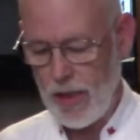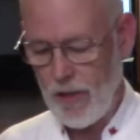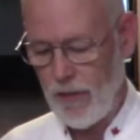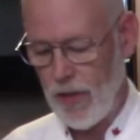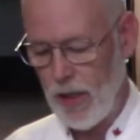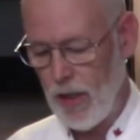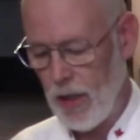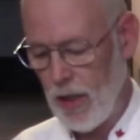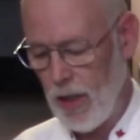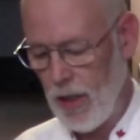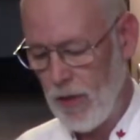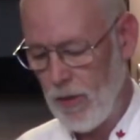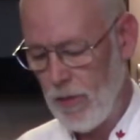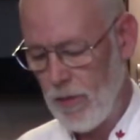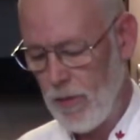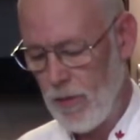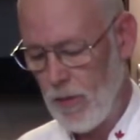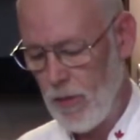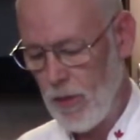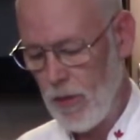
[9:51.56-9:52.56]
vanilla?
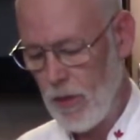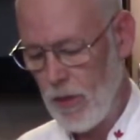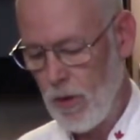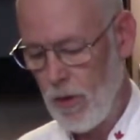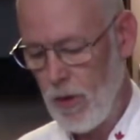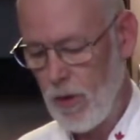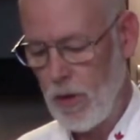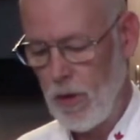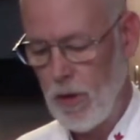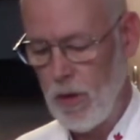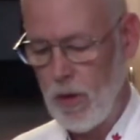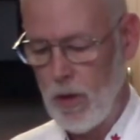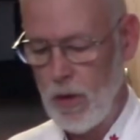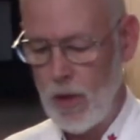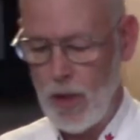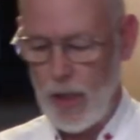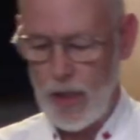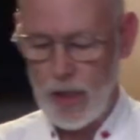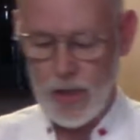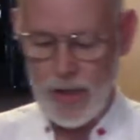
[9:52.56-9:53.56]

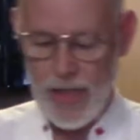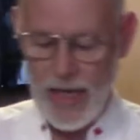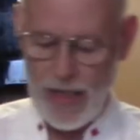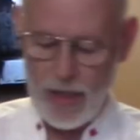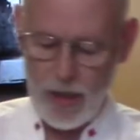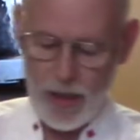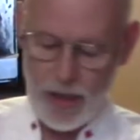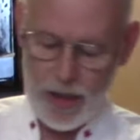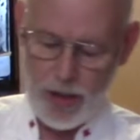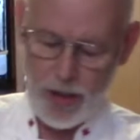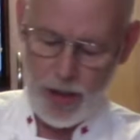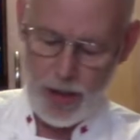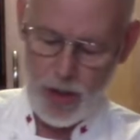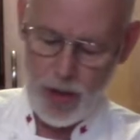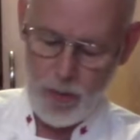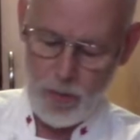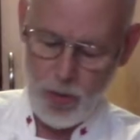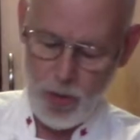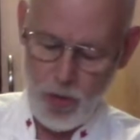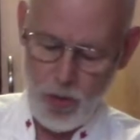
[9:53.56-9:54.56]
Exactly a
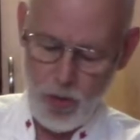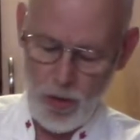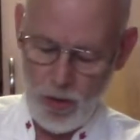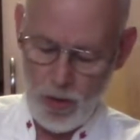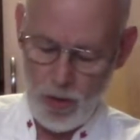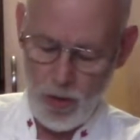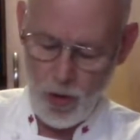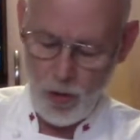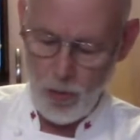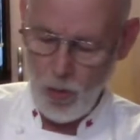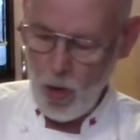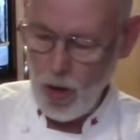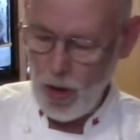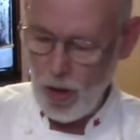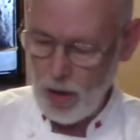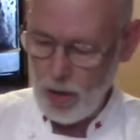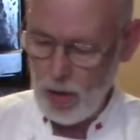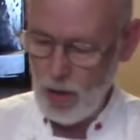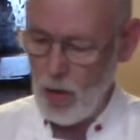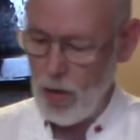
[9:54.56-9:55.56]
teaspoon, no
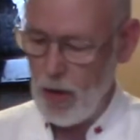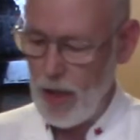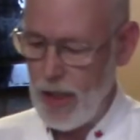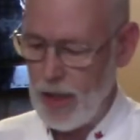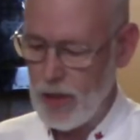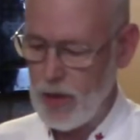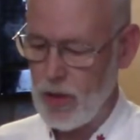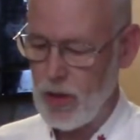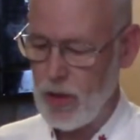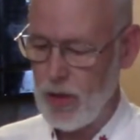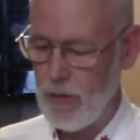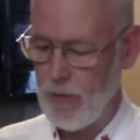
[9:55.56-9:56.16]
more, no less.